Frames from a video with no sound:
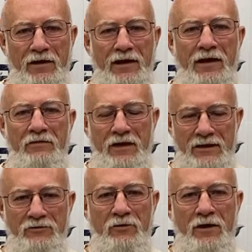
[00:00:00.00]
and
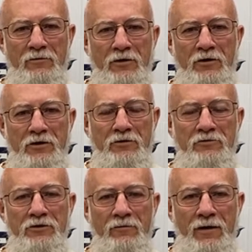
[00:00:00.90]
that's what I'm going to
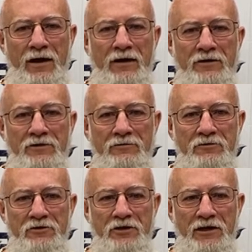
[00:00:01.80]
use on my ice
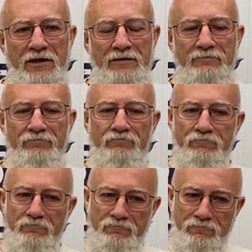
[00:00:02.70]
machine.
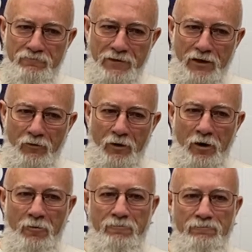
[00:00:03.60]

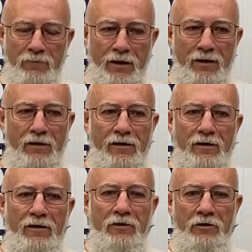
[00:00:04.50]
Well,
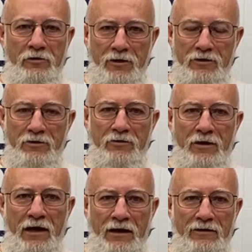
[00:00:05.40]
you can do
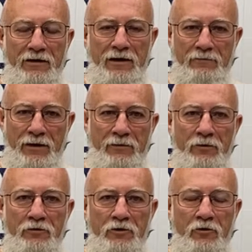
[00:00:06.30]
that, and people
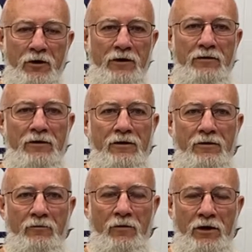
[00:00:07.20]
do it,
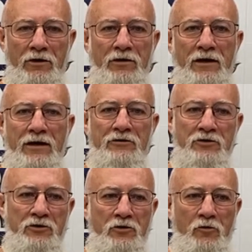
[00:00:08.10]
but you need
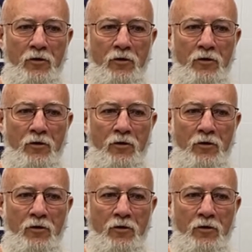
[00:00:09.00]
to